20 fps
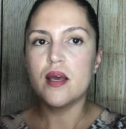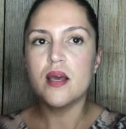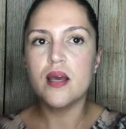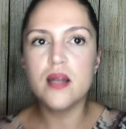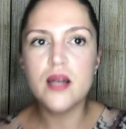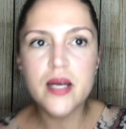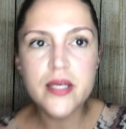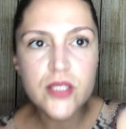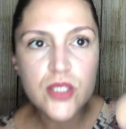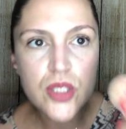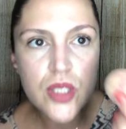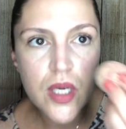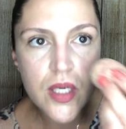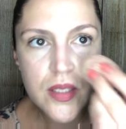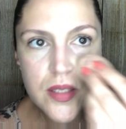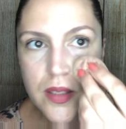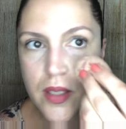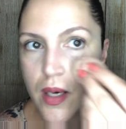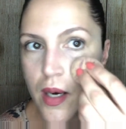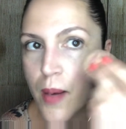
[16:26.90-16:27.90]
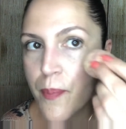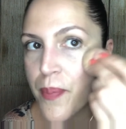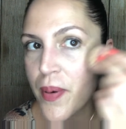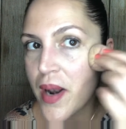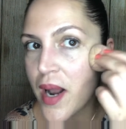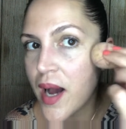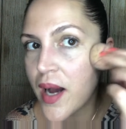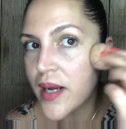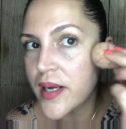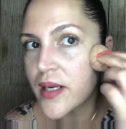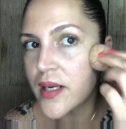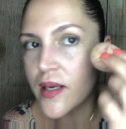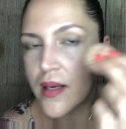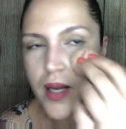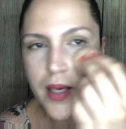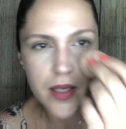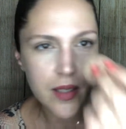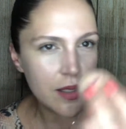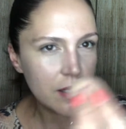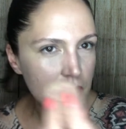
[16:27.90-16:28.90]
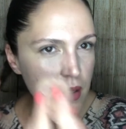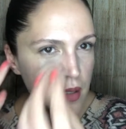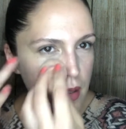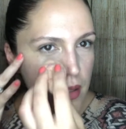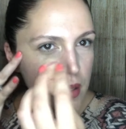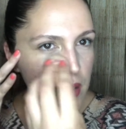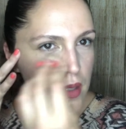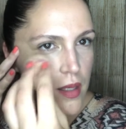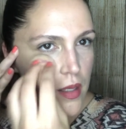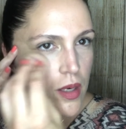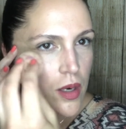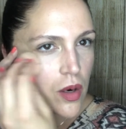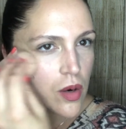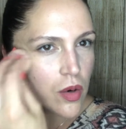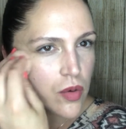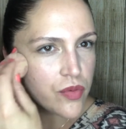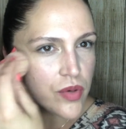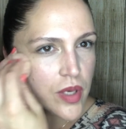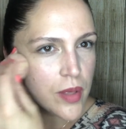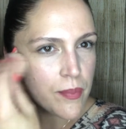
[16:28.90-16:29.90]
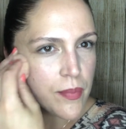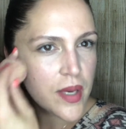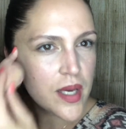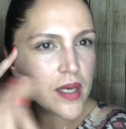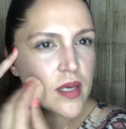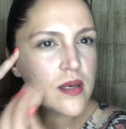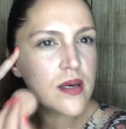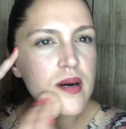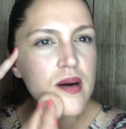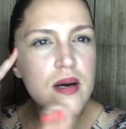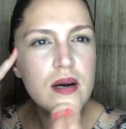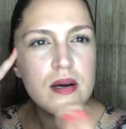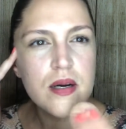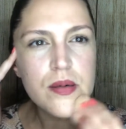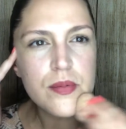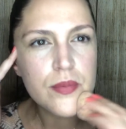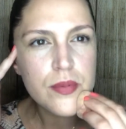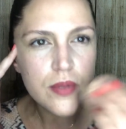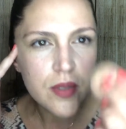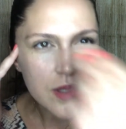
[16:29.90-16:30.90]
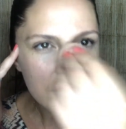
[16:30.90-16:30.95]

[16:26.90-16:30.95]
And I just apply it like over your makeup.